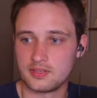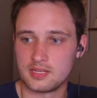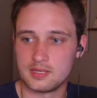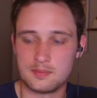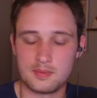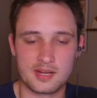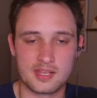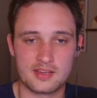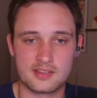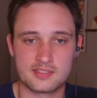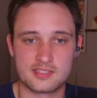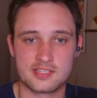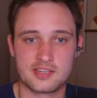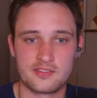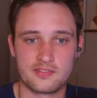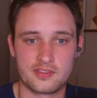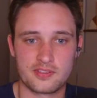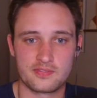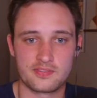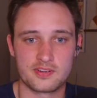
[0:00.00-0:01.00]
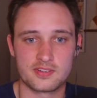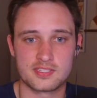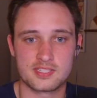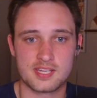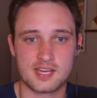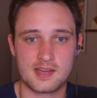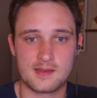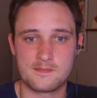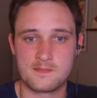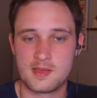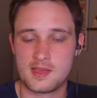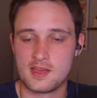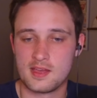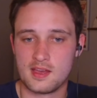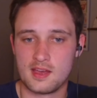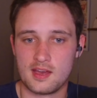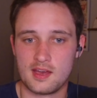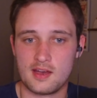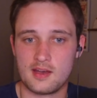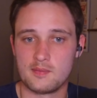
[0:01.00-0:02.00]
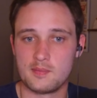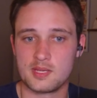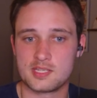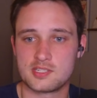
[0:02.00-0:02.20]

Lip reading: Anybody else here for the first time, make